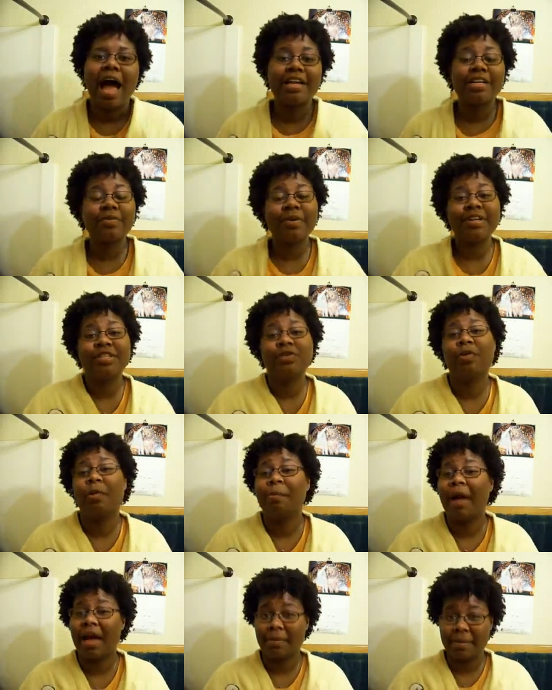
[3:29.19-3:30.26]
I just wanted to
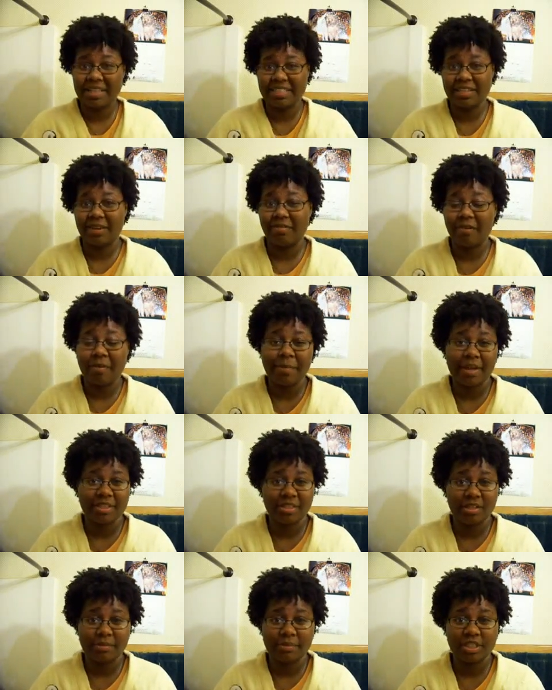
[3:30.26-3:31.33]
remind myself, I went back
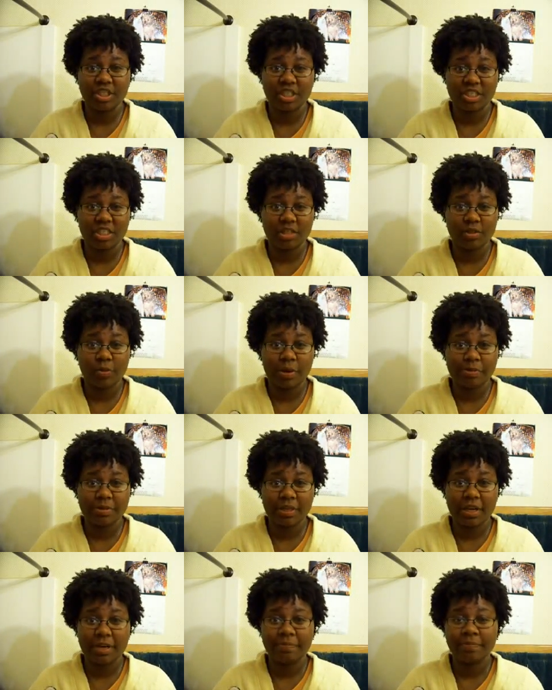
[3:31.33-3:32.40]
to the Miss Jessie's
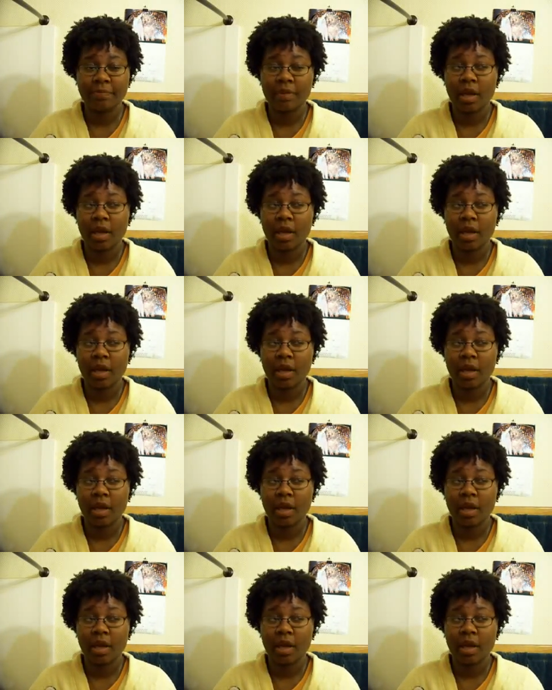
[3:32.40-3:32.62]
website.